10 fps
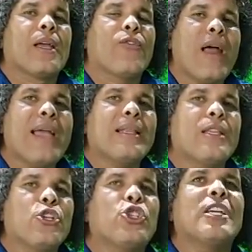Right?
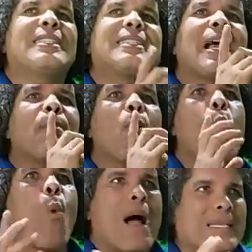Just tell me
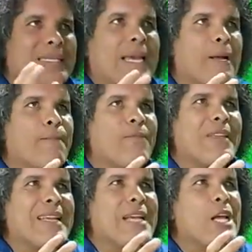one thing
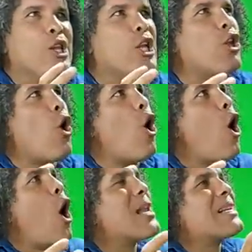that
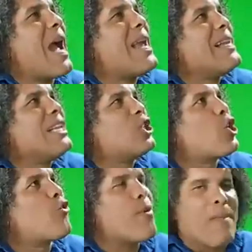all Guyanese
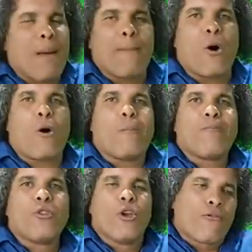can remember
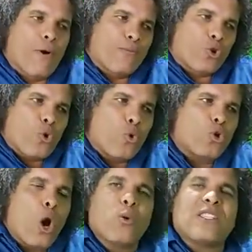from
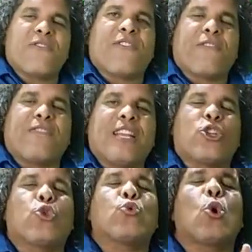2015
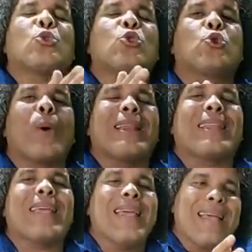to
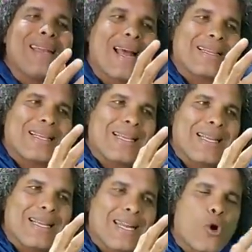2020 that
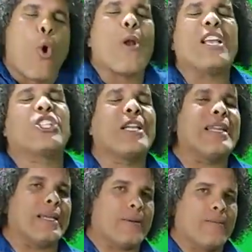the coalition
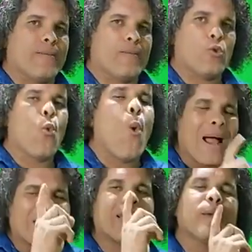did.
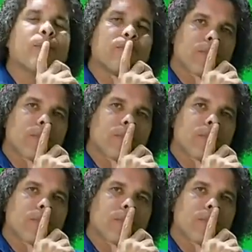One thing